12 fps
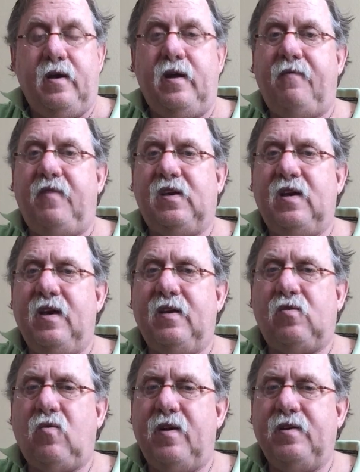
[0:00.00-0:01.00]
And if you
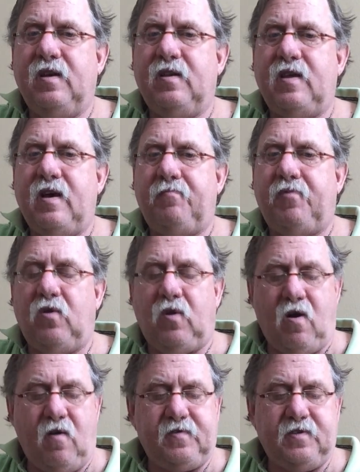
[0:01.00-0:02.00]
can't quite get that
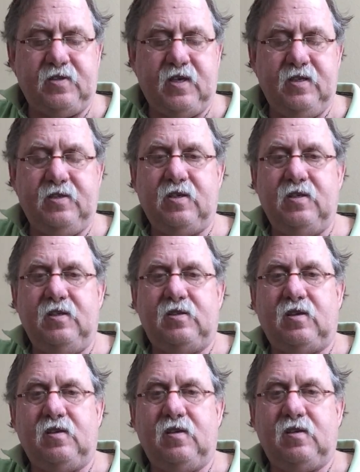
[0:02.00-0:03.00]
pull off, because
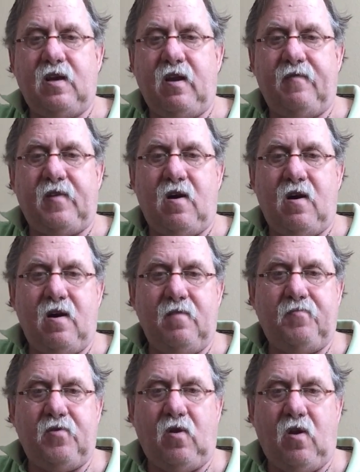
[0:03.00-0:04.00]
it's a kind of an
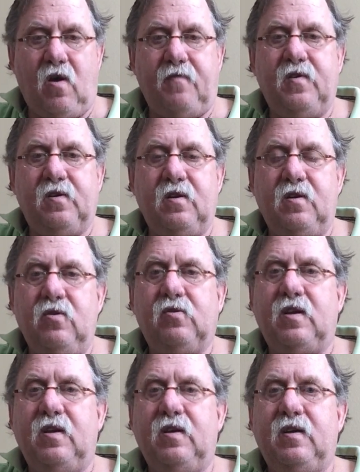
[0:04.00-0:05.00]
odd pull off, you can
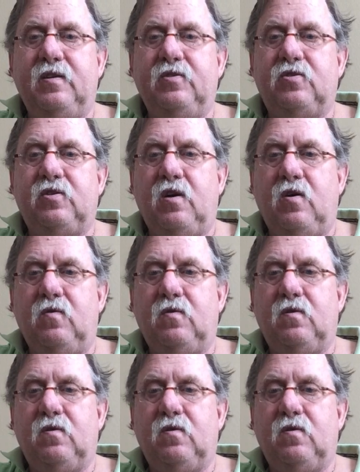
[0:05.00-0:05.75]
hit each note.